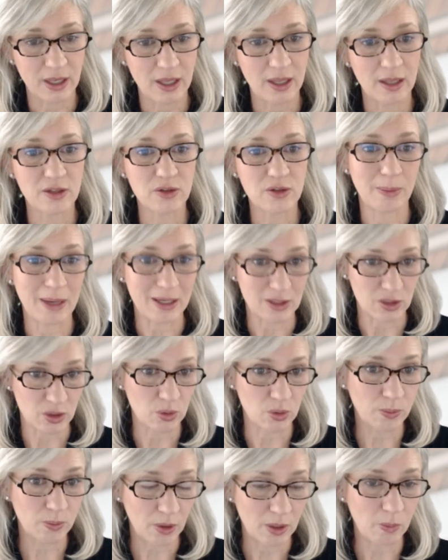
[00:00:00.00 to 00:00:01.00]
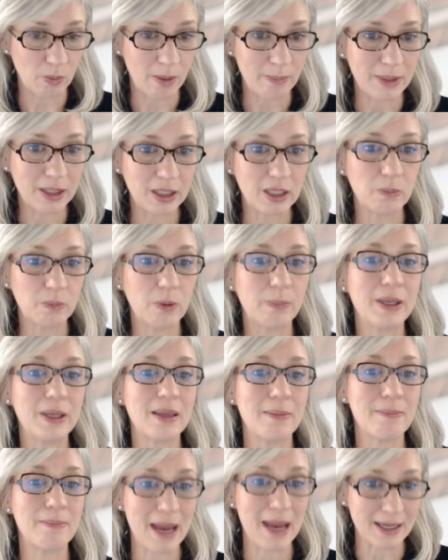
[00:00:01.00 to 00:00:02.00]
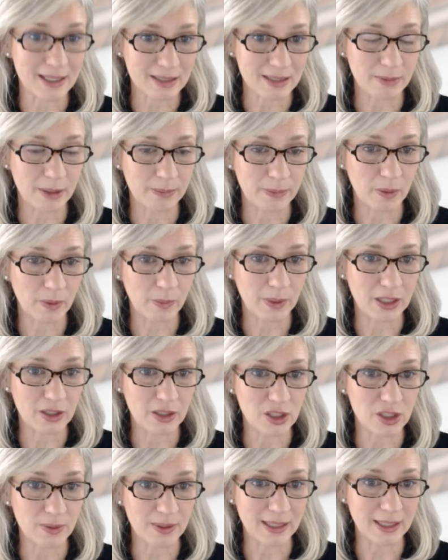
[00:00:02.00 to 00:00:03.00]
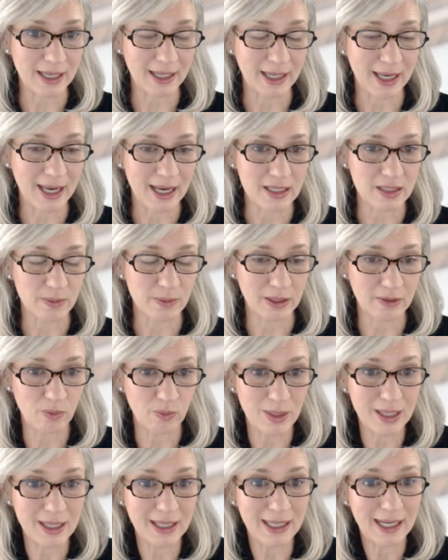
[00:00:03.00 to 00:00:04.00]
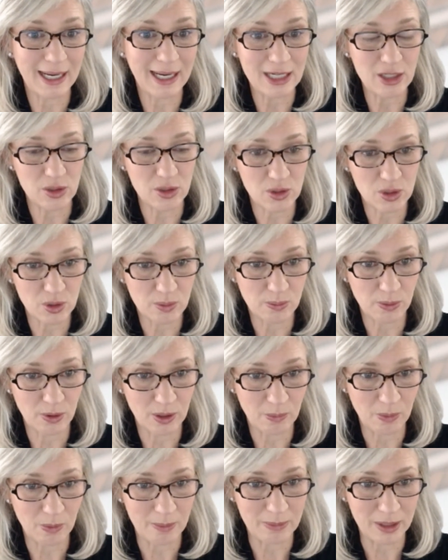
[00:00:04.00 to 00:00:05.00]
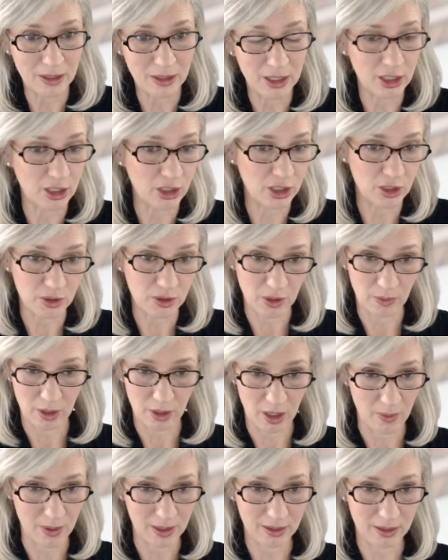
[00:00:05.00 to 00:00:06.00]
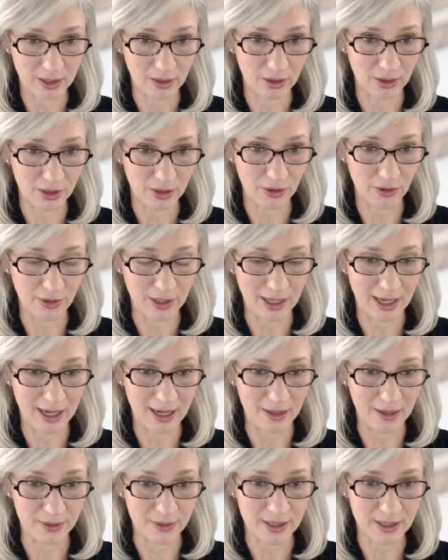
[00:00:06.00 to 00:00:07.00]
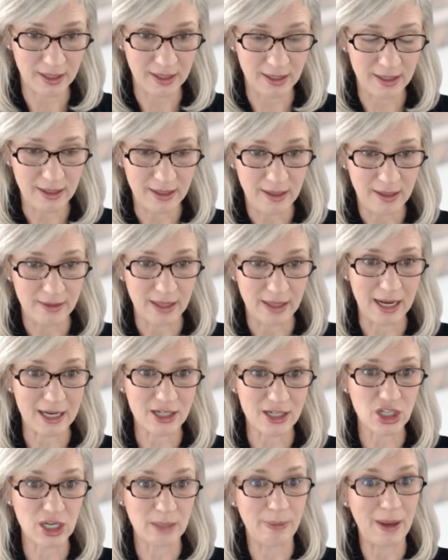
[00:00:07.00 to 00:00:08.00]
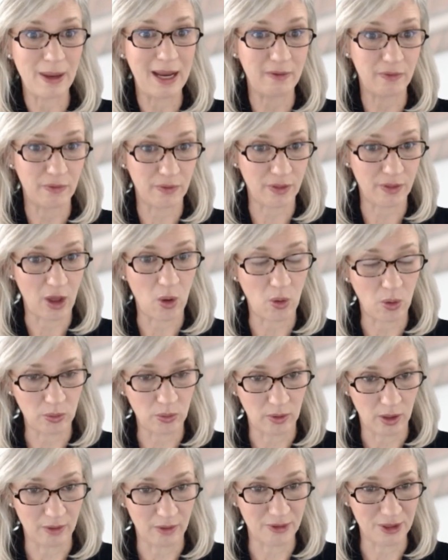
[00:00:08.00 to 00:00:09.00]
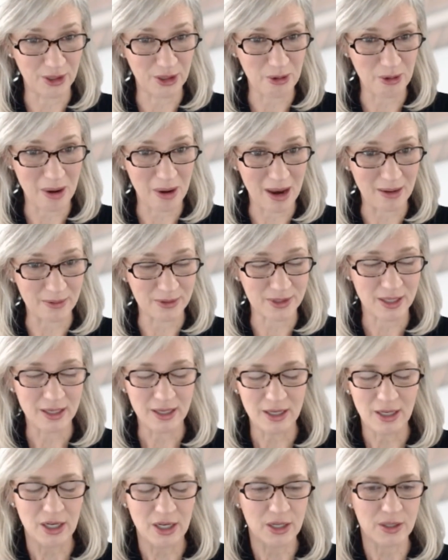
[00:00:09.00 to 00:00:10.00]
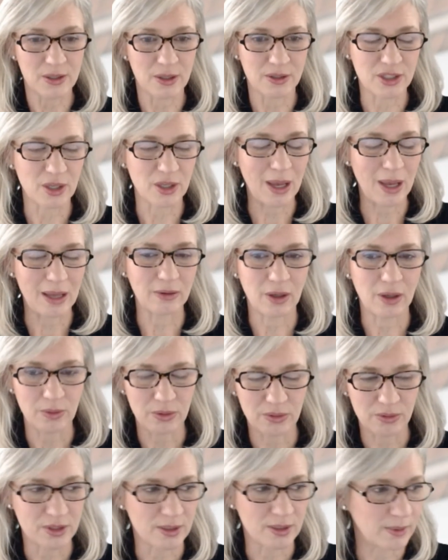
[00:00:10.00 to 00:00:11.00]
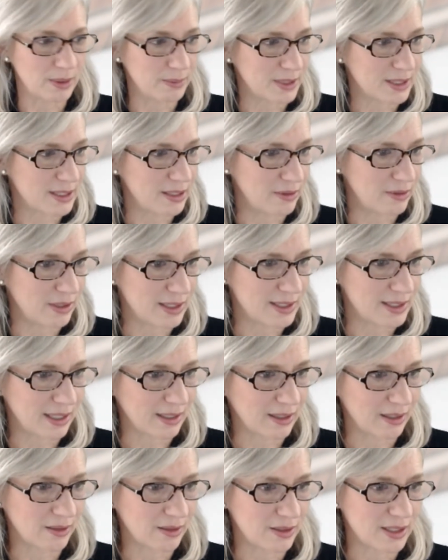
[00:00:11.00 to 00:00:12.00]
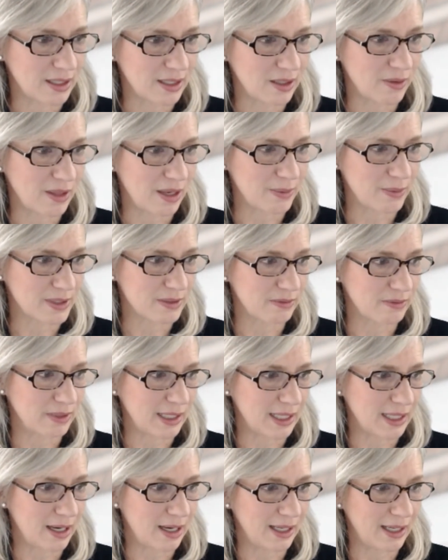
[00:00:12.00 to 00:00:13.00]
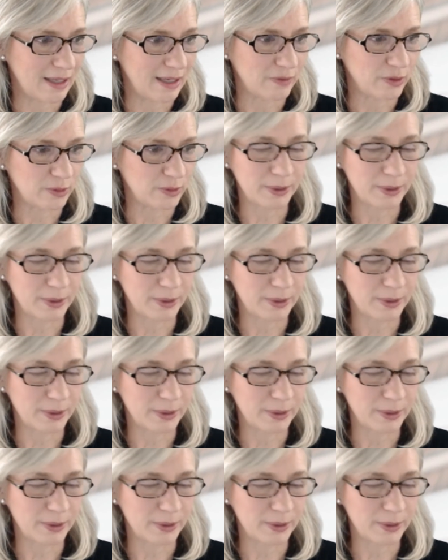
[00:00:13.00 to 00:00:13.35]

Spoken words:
So about 2.1 million would be the maximum that we could do in that case. Well, if we can lend you 2.1 million and you don't owe anything on your current house, that actually paid for the whole of the new house. So I'll go through some numbers here in a second because I know that was really high level.